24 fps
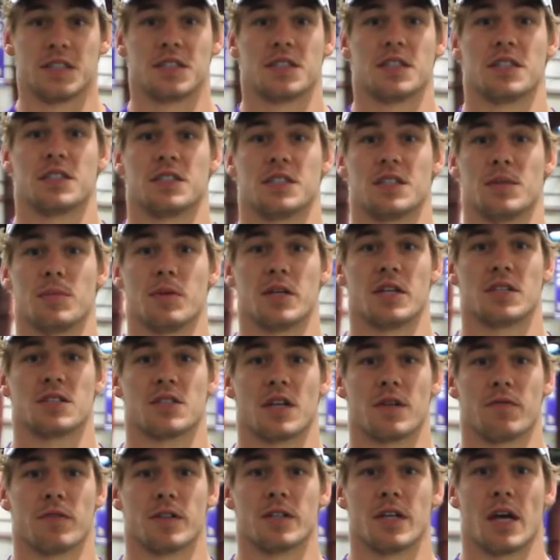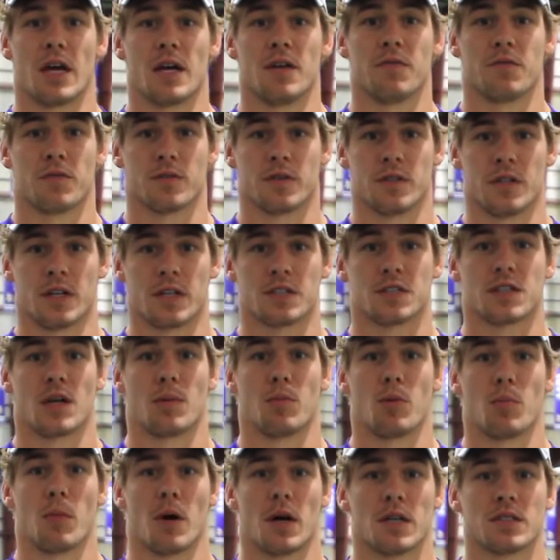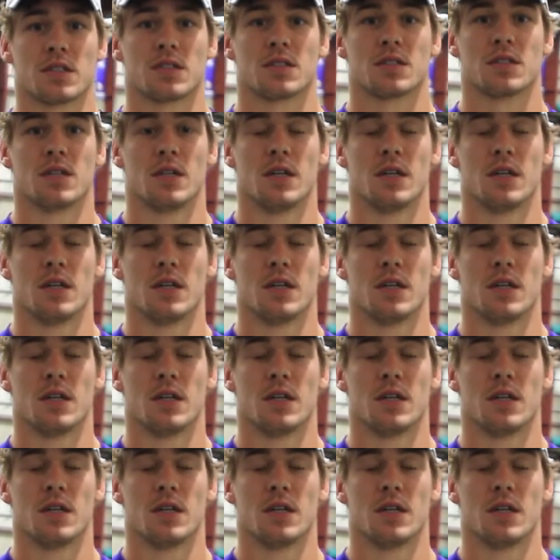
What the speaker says: least 60 minutes every day for the next couple months.